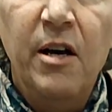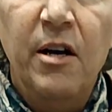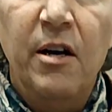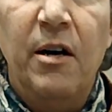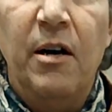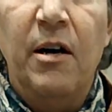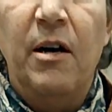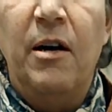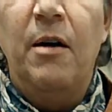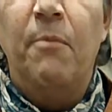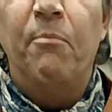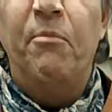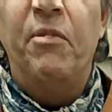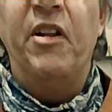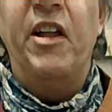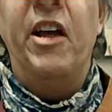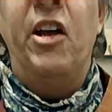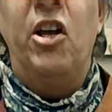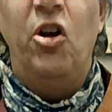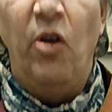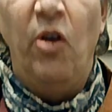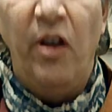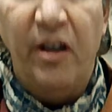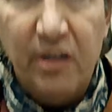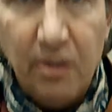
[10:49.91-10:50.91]
But like
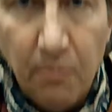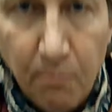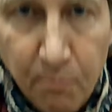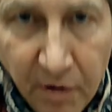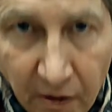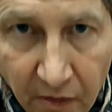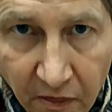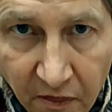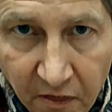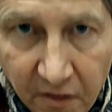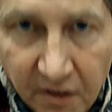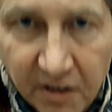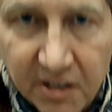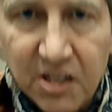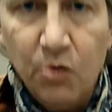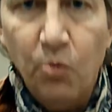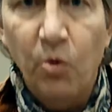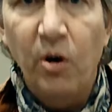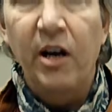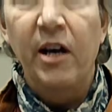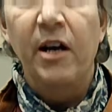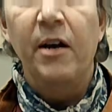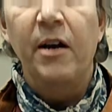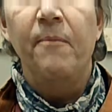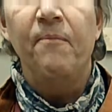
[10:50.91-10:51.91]
you like to bend this
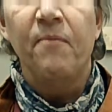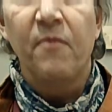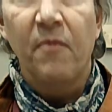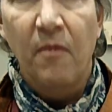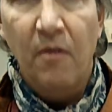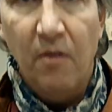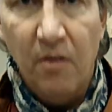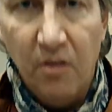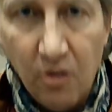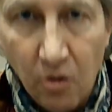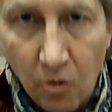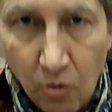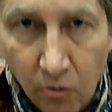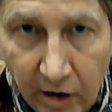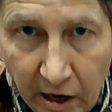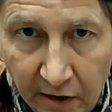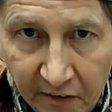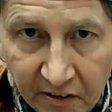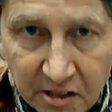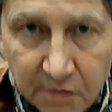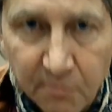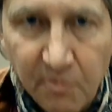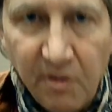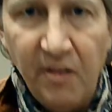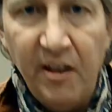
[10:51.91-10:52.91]
way, the rod
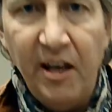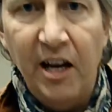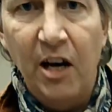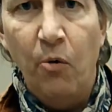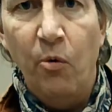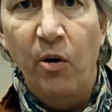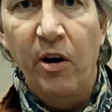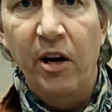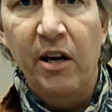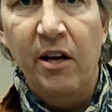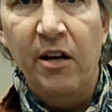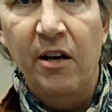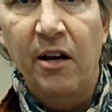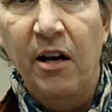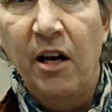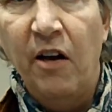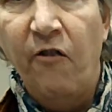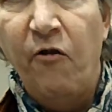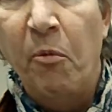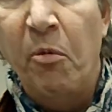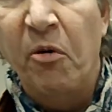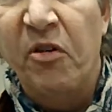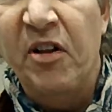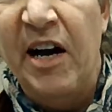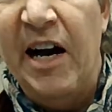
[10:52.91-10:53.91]
likes to bend that way. If
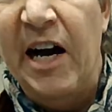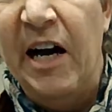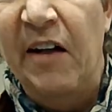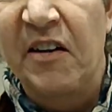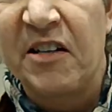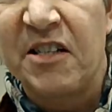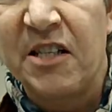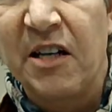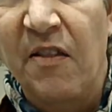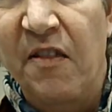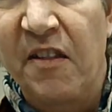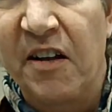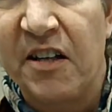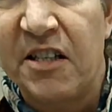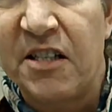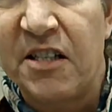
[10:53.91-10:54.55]
you put the eyelets on this